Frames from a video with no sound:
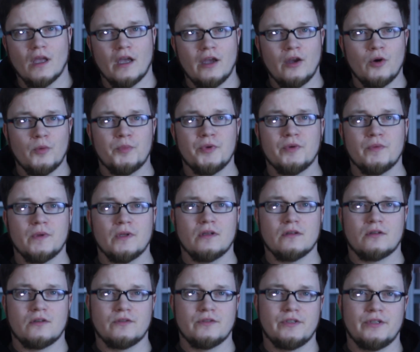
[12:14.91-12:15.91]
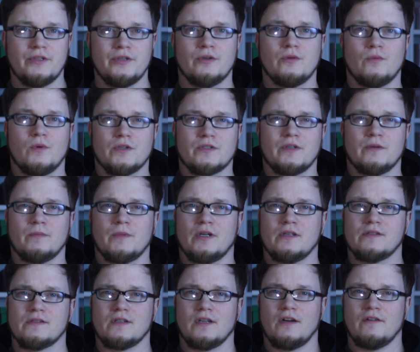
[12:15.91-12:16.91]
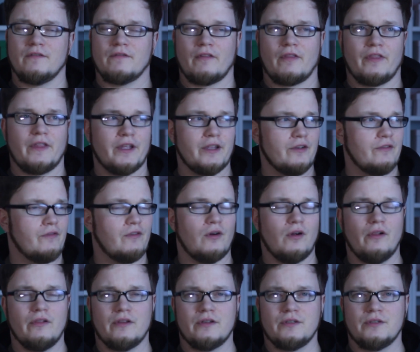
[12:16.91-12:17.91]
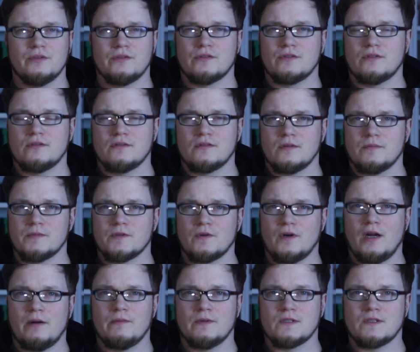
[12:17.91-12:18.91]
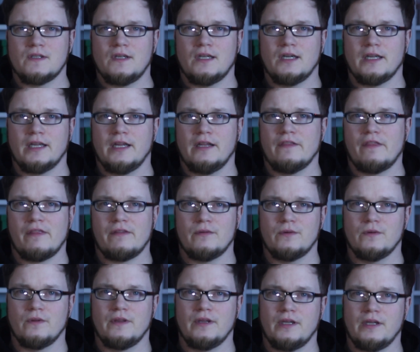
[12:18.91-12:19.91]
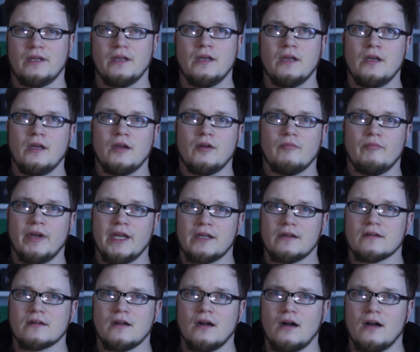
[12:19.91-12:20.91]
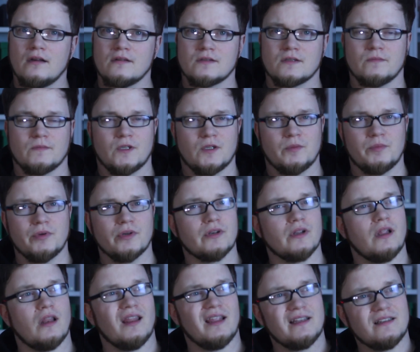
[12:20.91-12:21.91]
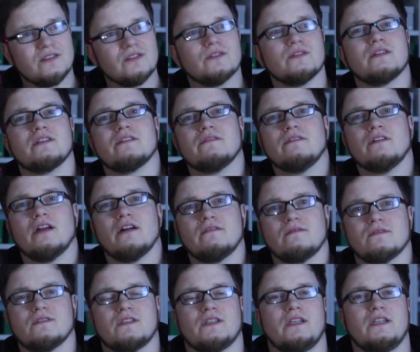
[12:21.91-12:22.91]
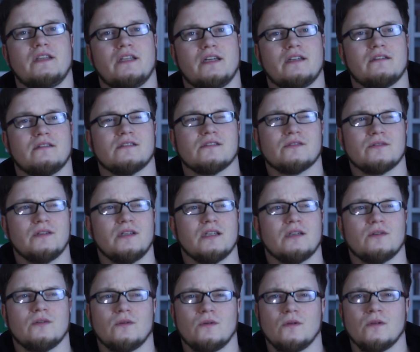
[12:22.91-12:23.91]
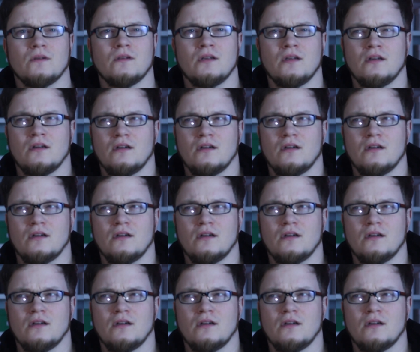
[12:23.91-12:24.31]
I hope you will continue watching my stuff. Thank you for all the new subscribers that I gained through the Makercast. I'm gonna put a link to it if you haven't seen that. It's really cool.